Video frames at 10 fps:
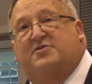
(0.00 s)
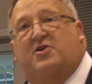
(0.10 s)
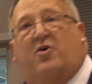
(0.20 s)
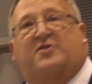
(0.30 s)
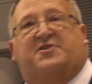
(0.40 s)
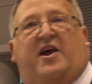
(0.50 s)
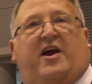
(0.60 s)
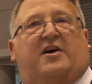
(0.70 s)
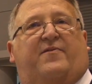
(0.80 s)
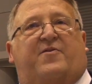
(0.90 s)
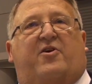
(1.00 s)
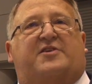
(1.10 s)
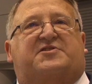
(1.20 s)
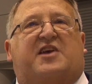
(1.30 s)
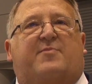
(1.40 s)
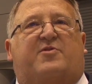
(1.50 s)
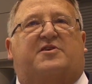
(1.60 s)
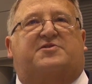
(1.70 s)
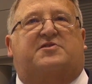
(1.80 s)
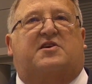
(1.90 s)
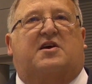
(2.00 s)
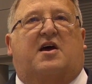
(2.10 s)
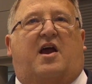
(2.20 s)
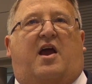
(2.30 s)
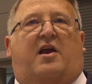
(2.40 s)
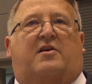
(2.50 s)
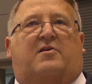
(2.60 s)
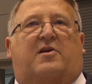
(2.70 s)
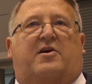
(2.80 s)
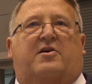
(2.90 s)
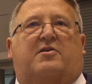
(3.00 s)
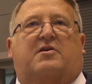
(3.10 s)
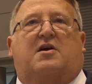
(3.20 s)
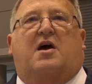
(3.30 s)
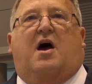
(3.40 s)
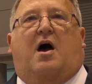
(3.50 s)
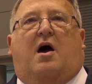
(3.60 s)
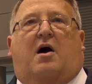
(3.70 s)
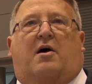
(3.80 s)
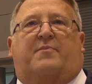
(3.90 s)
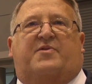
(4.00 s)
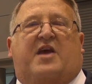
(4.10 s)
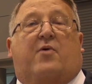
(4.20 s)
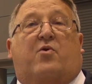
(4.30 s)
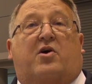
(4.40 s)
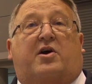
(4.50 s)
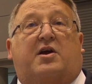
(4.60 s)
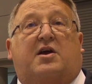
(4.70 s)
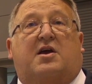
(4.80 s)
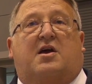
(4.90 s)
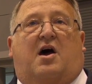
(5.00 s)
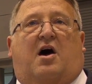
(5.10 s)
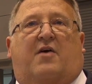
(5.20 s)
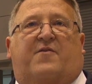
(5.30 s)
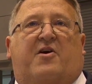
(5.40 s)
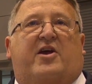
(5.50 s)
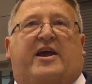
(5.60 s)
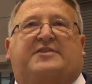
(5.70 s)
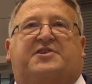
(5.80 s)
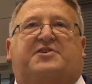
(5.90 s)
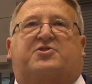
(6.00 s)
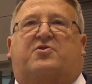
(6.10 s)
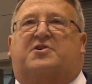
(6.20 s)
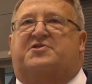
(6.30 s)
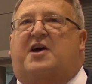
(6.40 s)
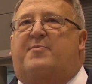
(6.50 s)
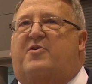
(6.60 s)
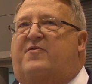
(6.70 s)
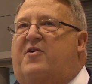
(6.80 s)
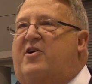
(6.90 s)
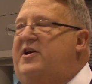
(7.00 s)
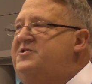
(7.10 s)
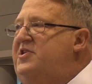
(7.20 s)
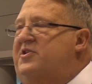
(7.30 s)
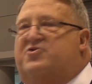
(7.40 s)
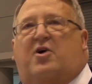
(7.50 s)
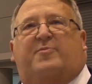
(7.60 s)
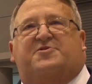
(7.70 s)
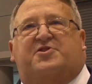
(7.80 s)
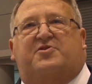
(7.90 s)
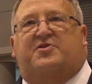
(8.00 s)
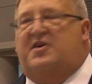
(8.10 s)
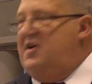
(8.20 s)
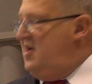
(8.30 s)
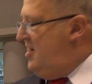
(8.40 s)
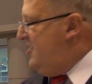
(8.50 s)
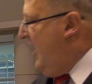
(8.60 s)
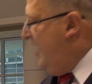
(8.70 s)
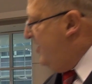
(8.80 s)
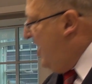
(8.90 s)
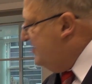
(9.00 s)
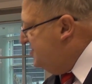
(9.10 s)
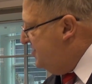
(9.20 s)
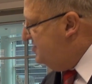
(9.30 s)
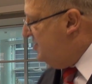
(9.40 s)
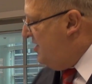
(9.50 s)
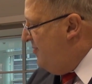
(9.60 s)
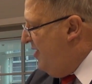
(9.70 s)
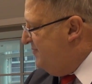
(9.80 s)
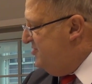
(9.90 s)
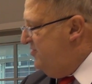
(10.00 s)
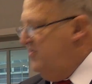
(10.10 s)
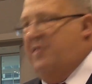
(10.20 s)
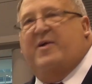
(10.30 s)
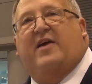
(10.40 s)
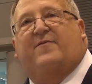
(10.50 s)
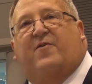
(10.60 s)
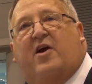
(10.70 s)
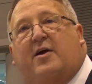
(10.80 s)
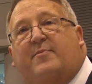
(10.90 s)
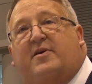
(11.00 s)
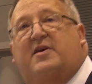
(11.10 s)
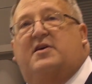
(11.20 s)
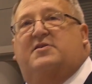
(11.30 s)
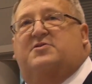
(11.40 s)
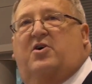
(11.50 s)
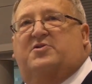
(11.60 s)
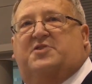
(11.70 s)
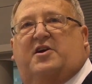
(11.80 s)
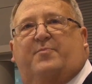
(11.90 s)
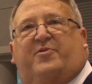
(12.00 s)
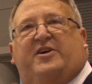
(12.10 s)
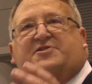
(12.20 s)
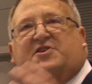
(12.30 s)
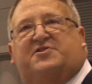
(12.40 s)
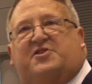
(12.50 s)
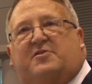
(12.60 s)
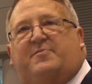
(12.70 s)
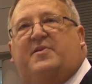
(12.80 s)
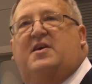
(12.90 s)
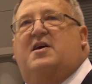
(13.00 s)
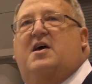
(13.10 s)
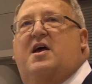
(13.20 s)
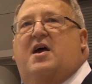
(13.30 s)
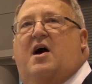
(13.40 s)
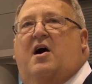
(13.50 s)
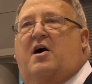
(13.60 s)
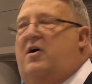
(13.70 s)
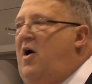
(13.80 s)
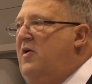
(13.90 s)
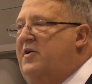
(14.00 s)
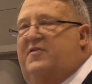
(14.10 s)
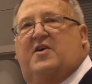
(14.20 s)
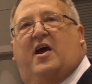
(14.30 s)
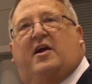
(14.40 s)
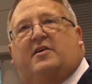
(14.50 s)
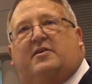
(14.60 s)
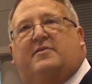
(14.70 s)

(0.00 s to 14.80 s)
so it's a, a uh, very seamless and clear um, network, uh, very easy to assemble, very easy to troubleshoot. Diagnostics come up to a mainframe, so it's a complete system, uh, all contained.